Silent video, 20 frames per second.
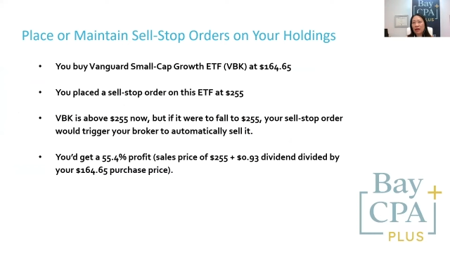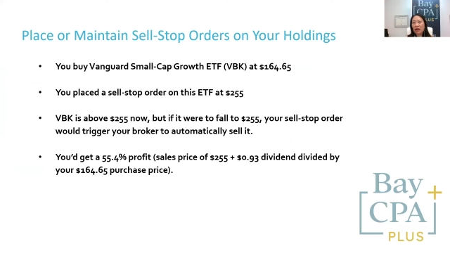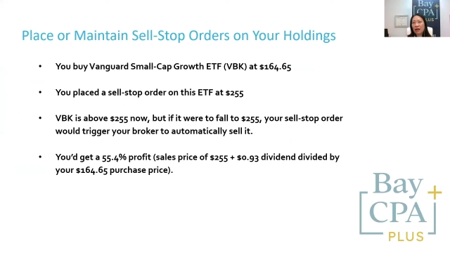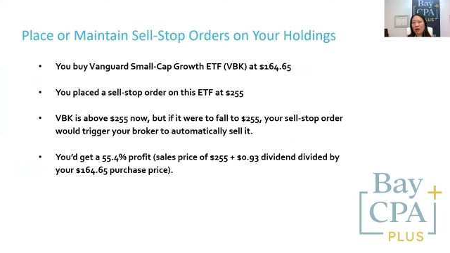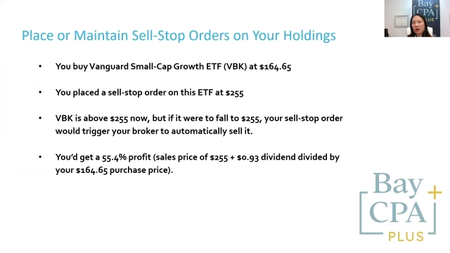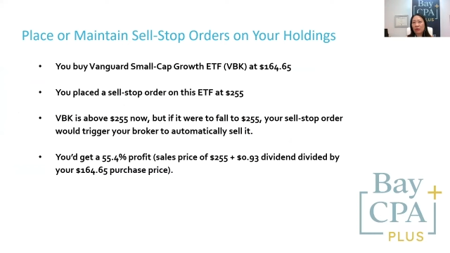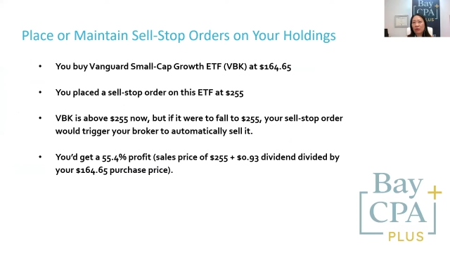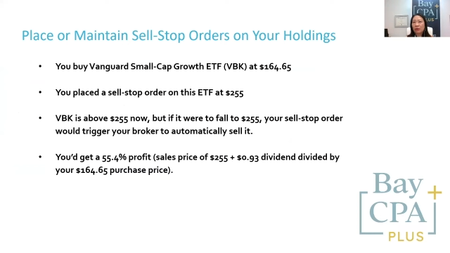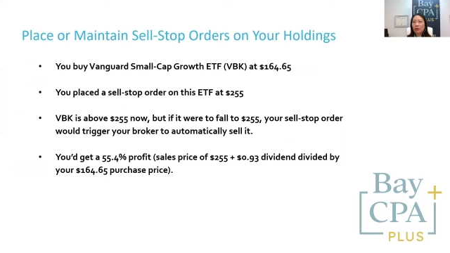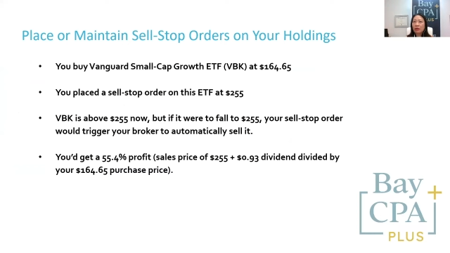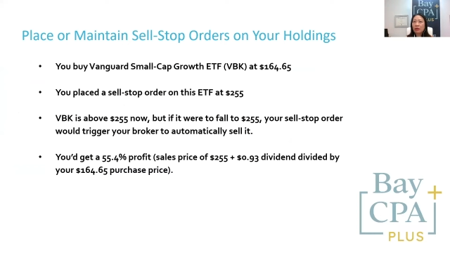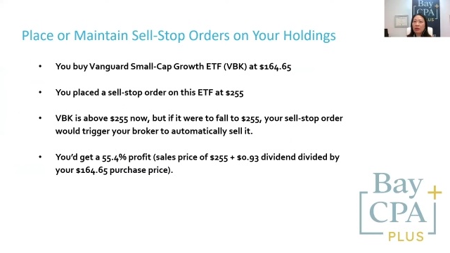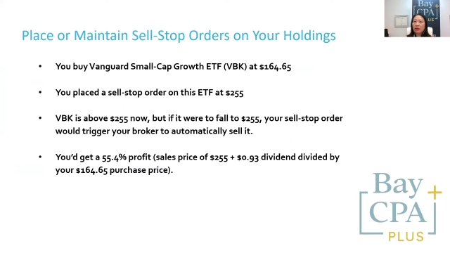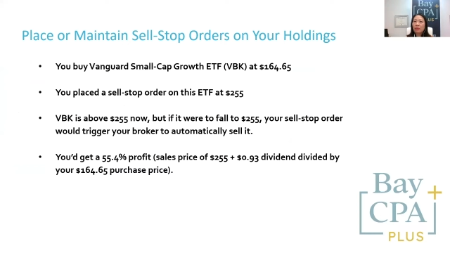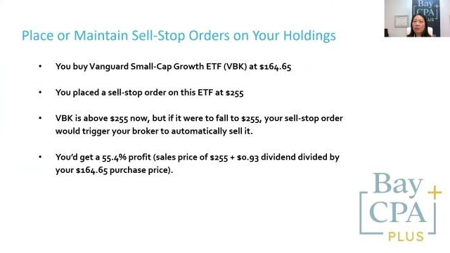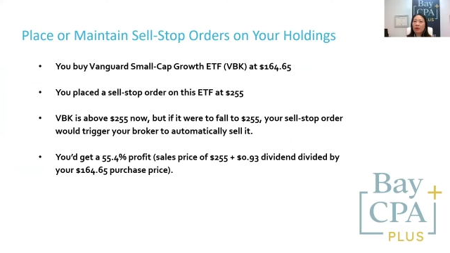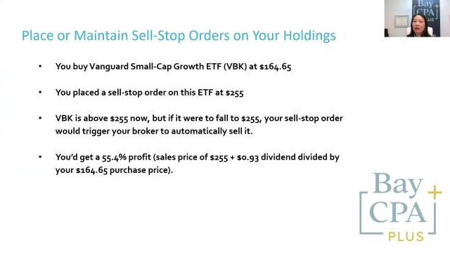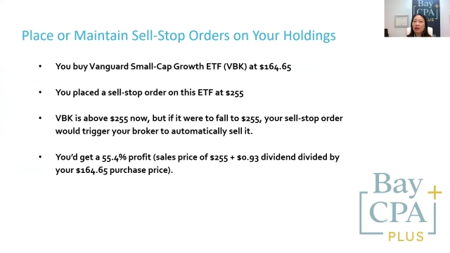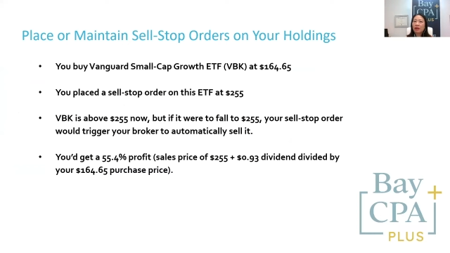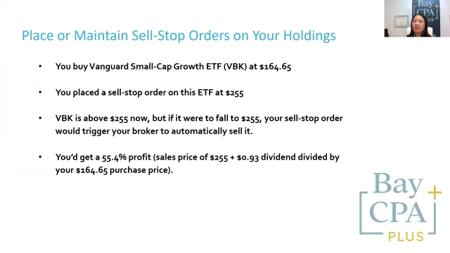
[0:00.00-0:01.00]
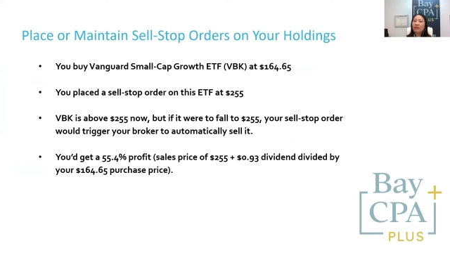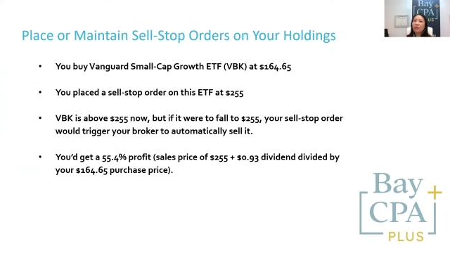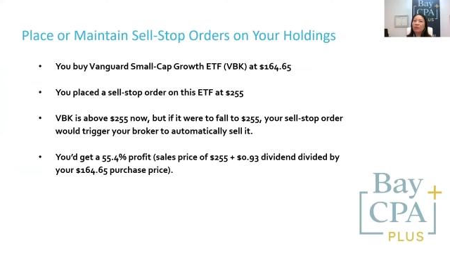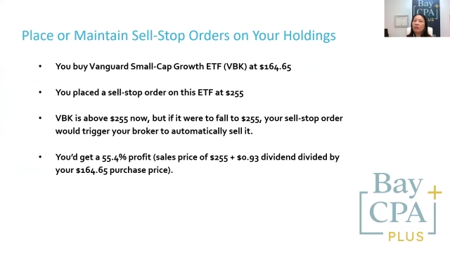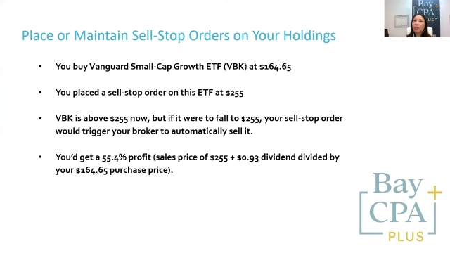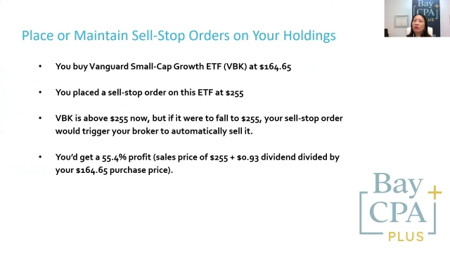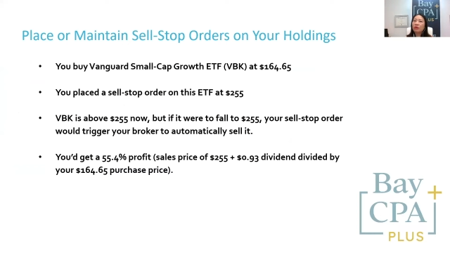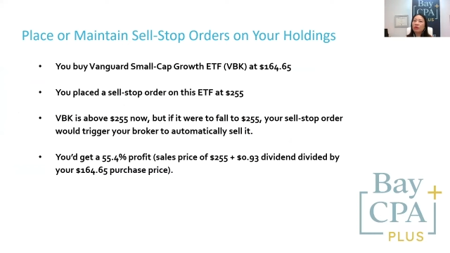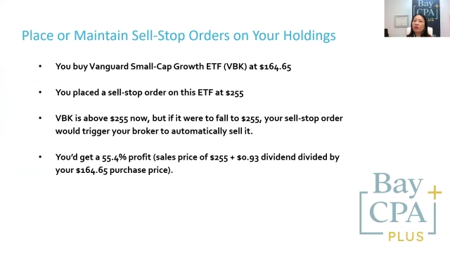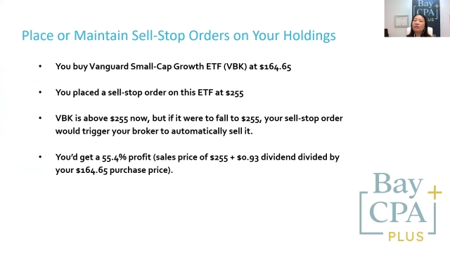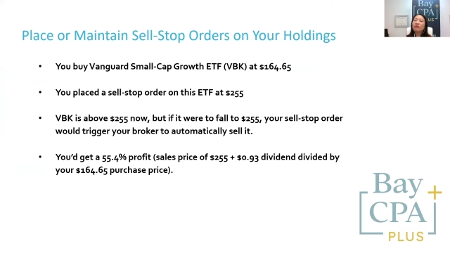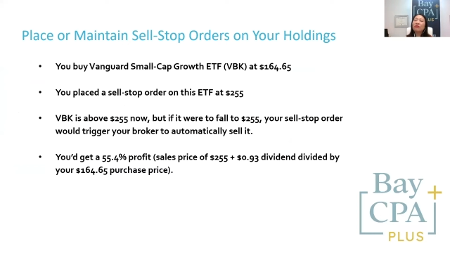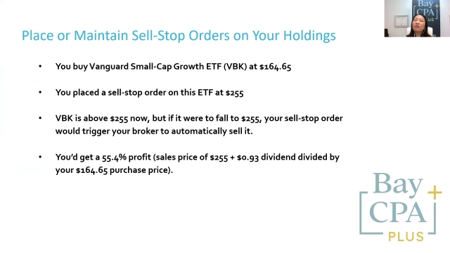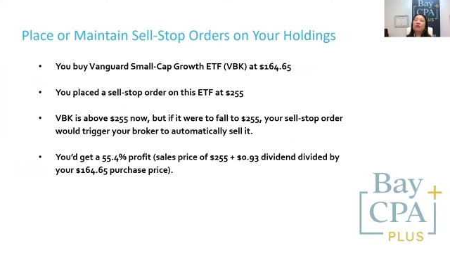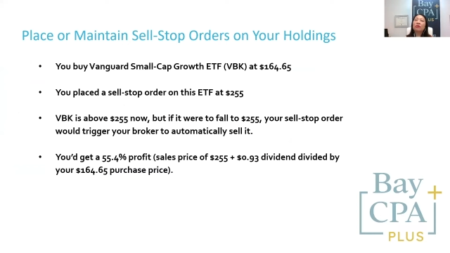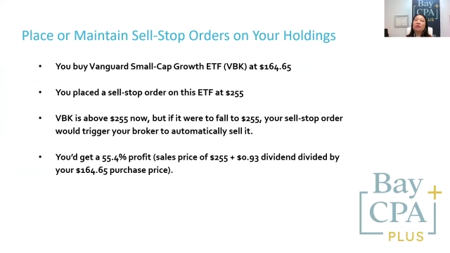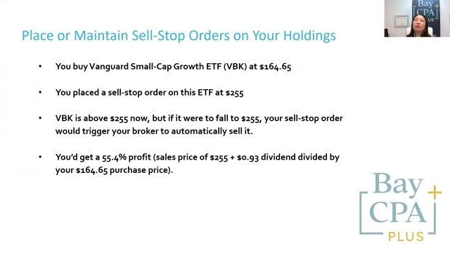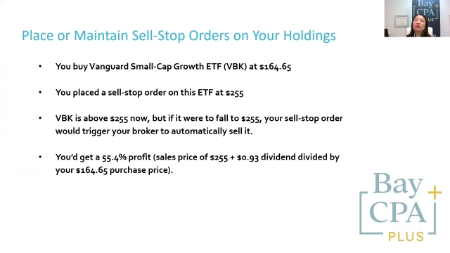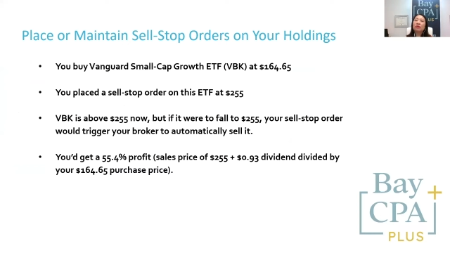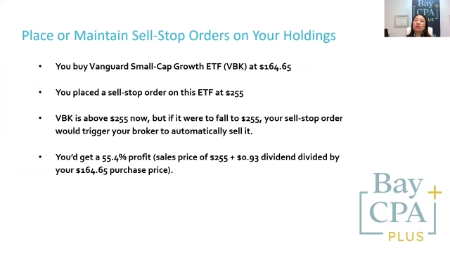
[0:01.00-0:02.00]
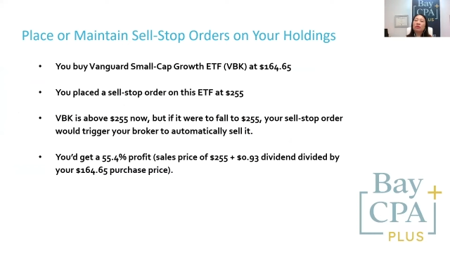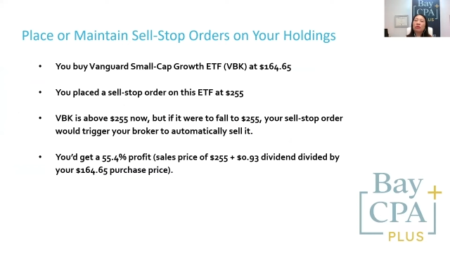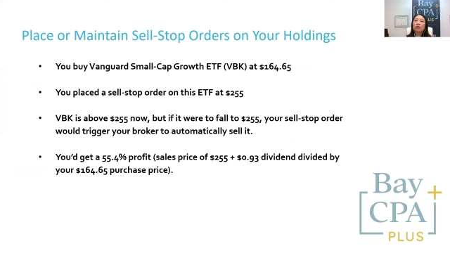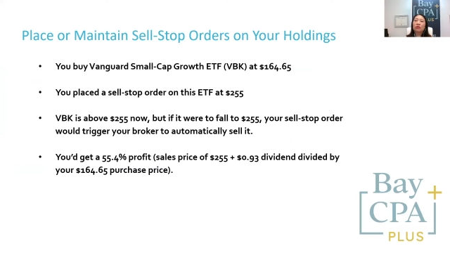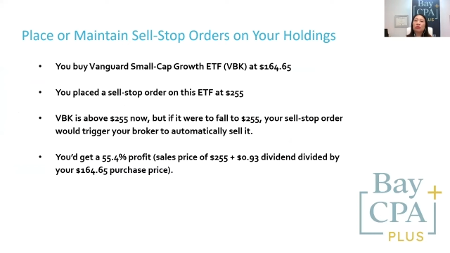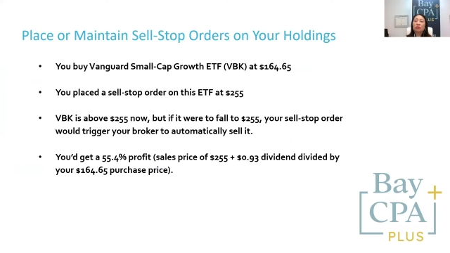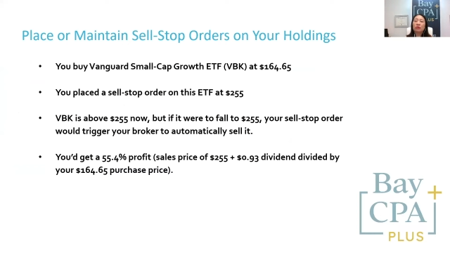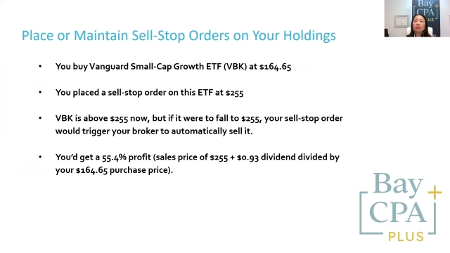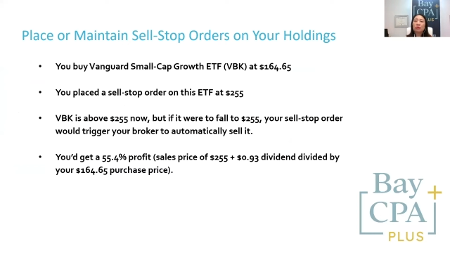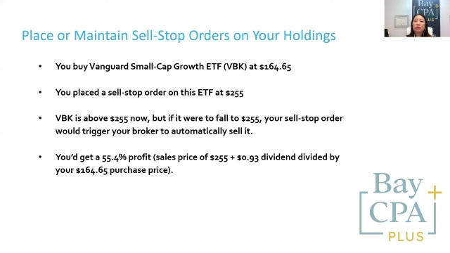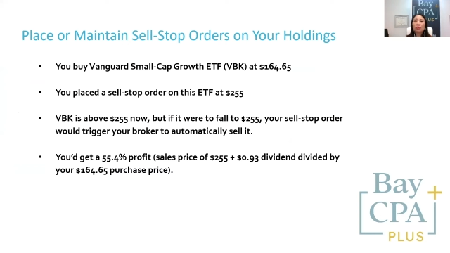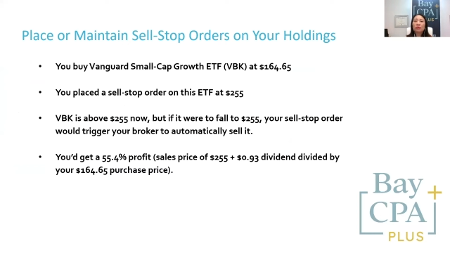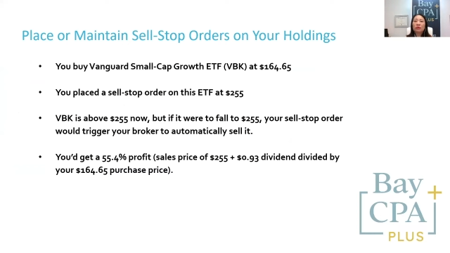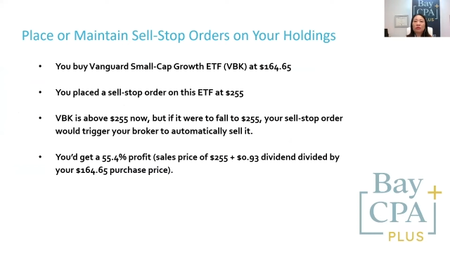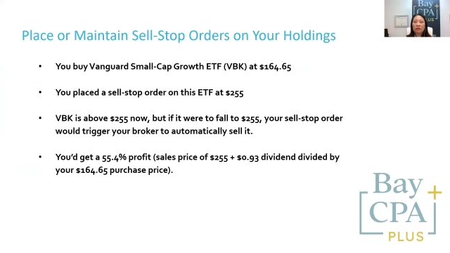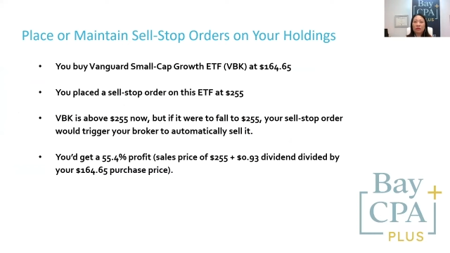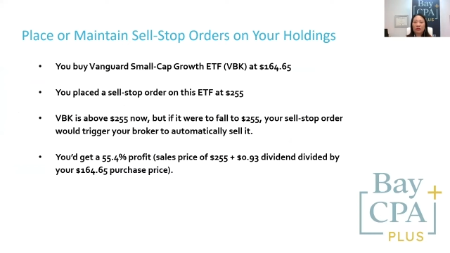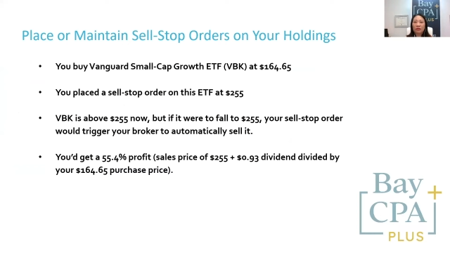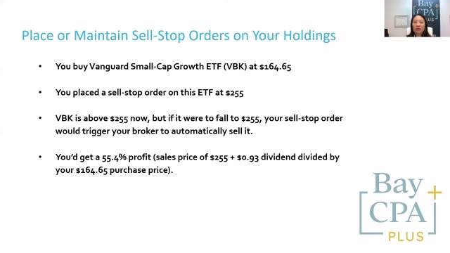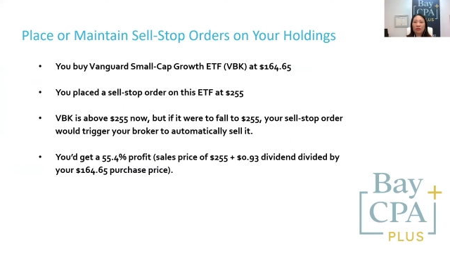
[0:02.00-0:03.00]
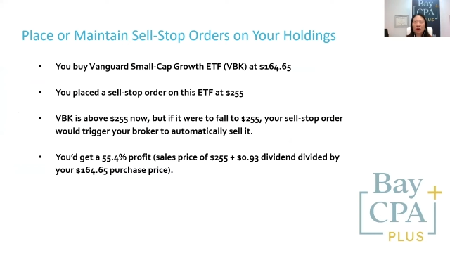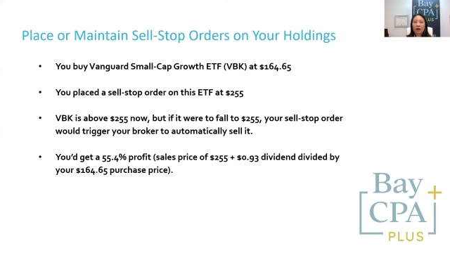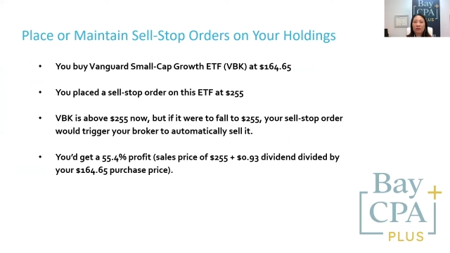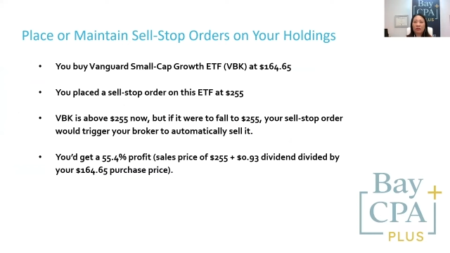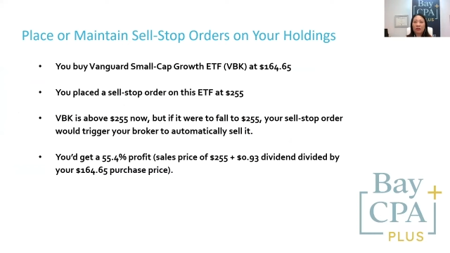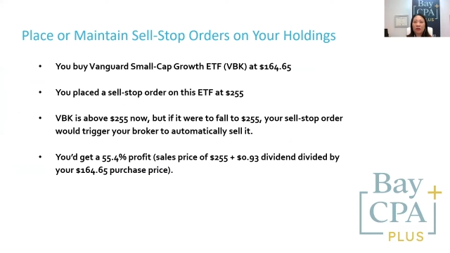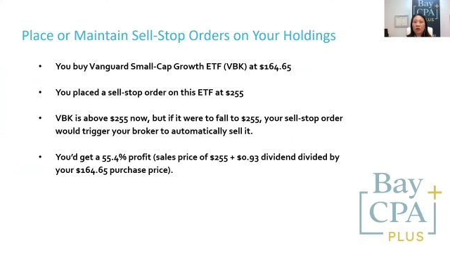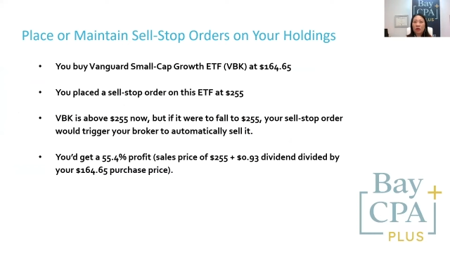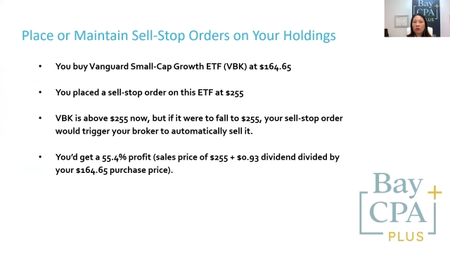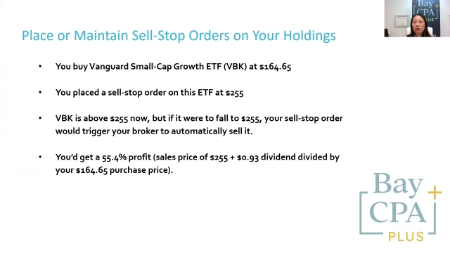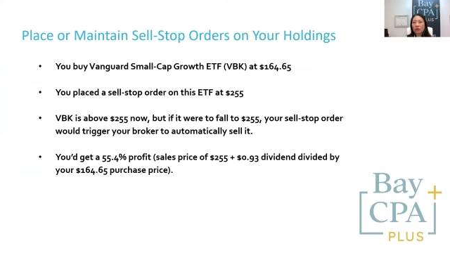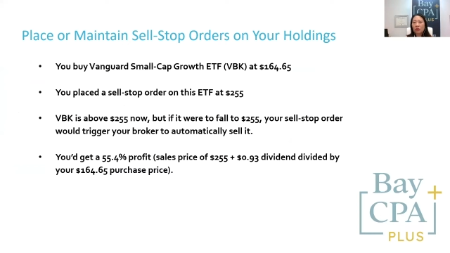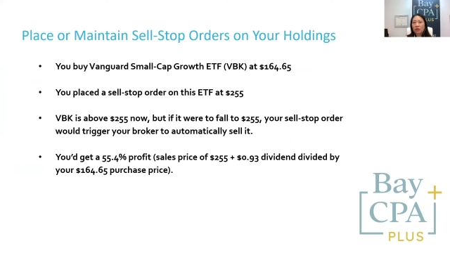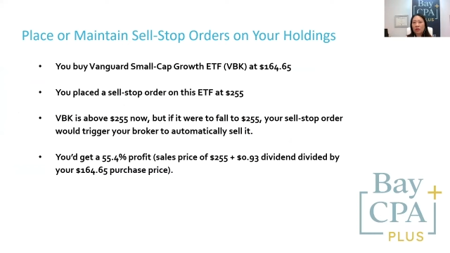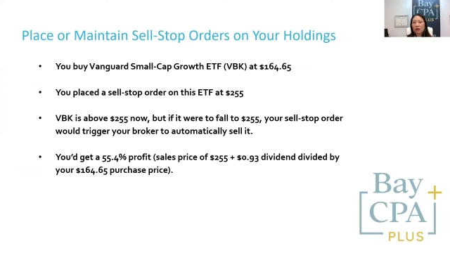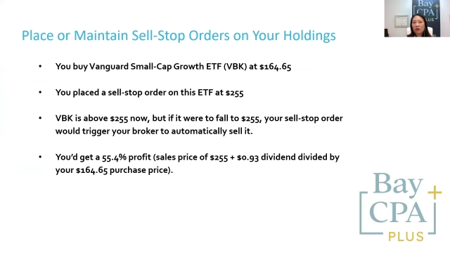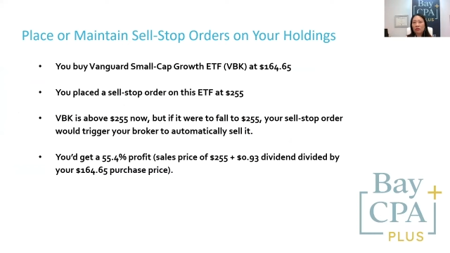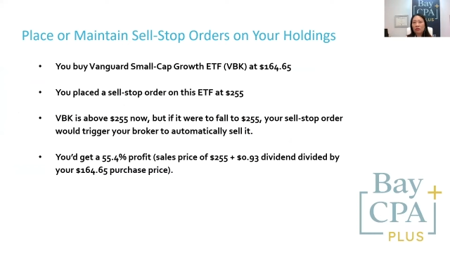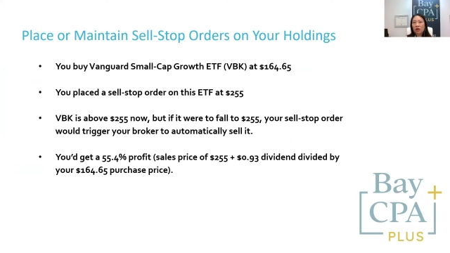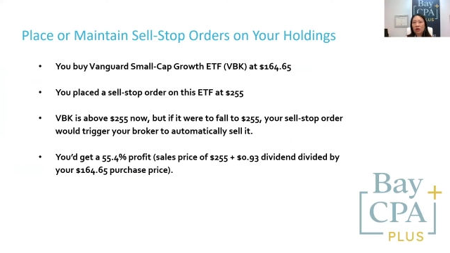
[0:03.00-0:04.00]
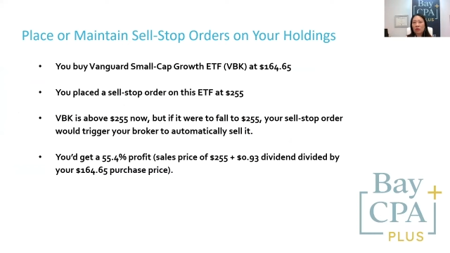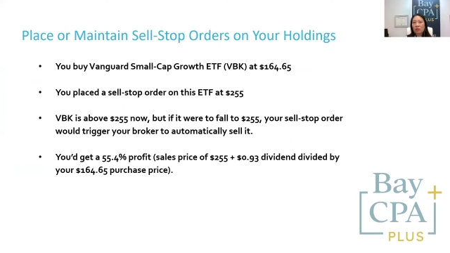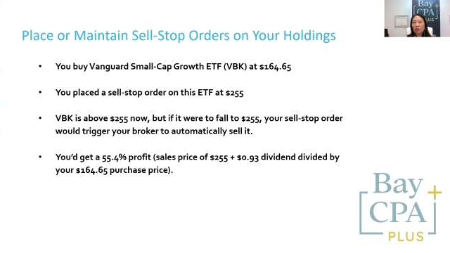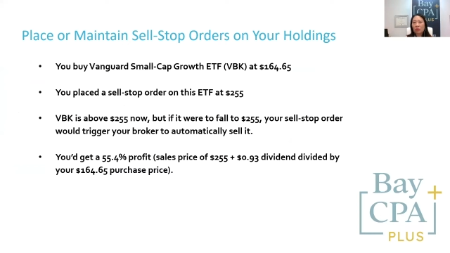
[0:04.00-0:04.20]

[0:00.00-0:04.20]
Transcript: Nobody's mouth can be seen.